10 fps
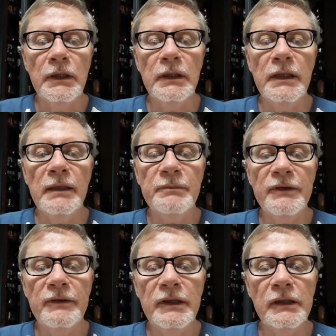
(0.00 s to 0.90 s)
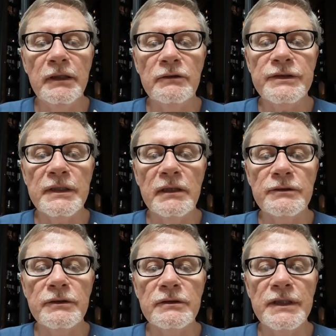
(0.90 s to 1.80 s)
And epithelial
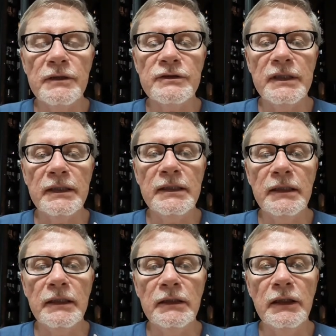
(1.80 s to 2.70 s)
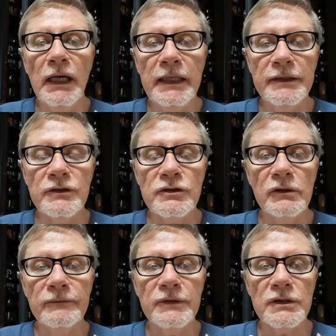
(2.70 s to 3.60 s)
cells are cells that line the
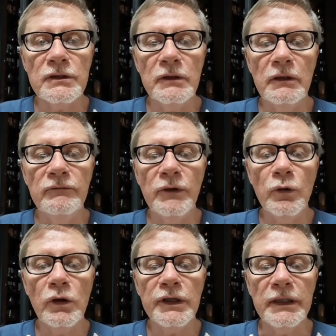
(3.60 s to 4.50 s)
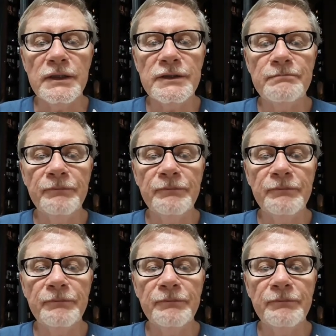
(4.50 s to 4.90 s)
surface of organs.